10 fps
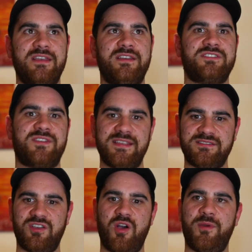So that's
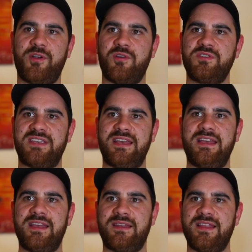the Combo
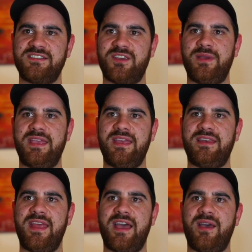Cruiser. Let's go
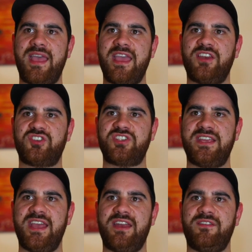ahead now and
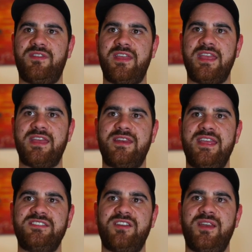check out the
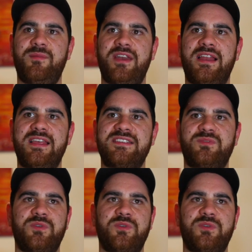next item on our list,